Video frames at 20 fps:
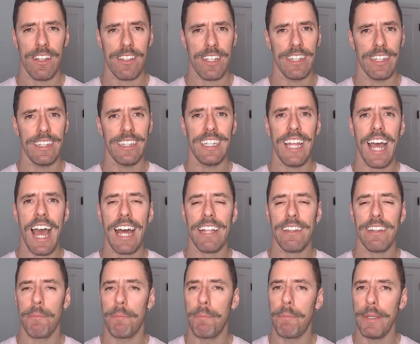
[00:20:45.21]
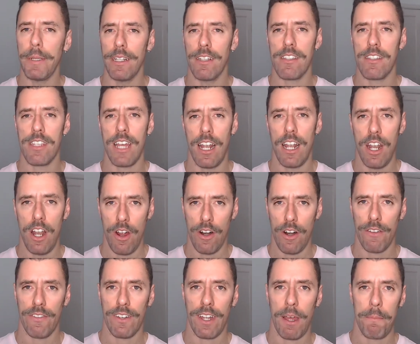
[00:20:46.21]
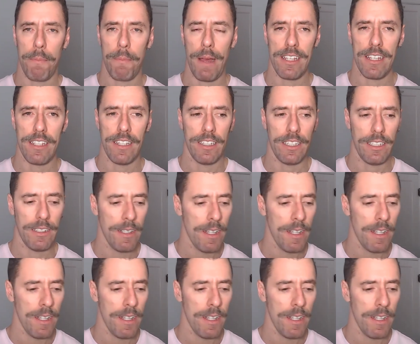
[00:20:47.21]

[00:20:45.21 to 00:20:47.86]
and that builds a lot of capacity.